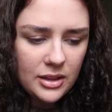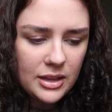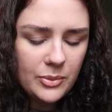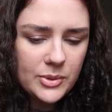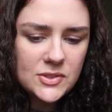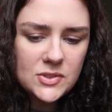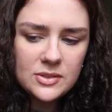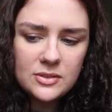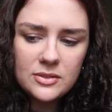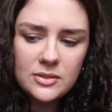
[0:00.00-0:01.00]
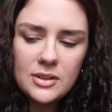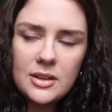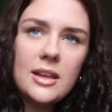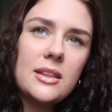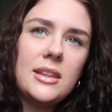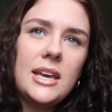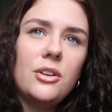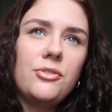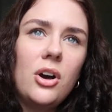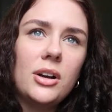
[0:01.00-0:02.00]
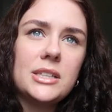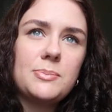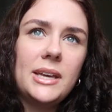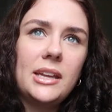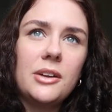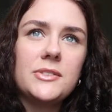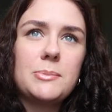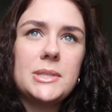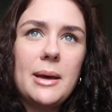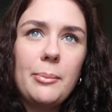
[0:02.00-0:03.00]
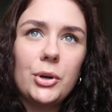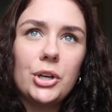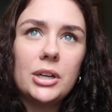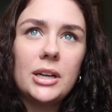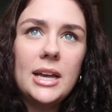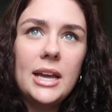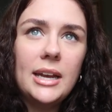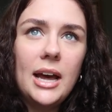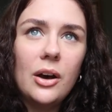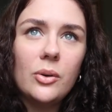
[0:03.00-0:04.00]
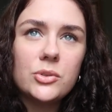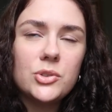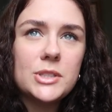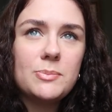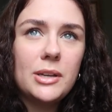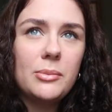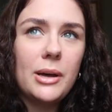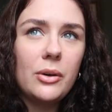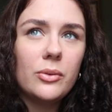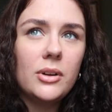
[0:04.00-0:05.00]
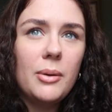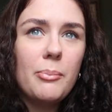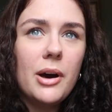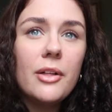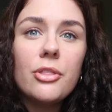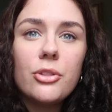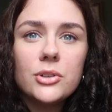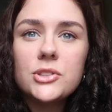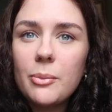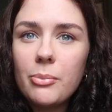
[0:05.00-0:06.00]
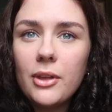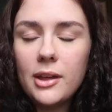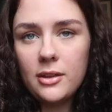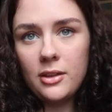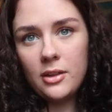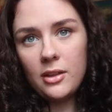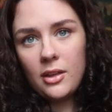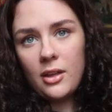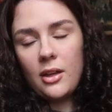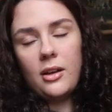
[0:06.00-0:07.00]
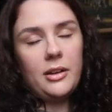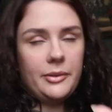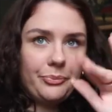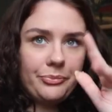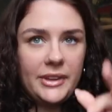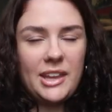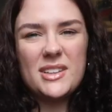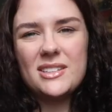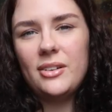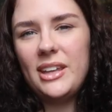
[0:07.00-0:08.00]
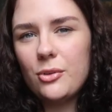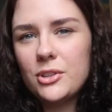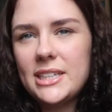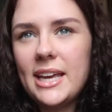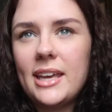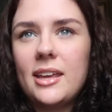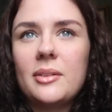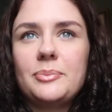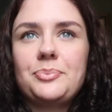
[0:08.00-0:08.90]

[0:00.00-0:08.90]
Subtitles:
it was the end of August, beginning of September, and now, so it's been about a month or something, give or take.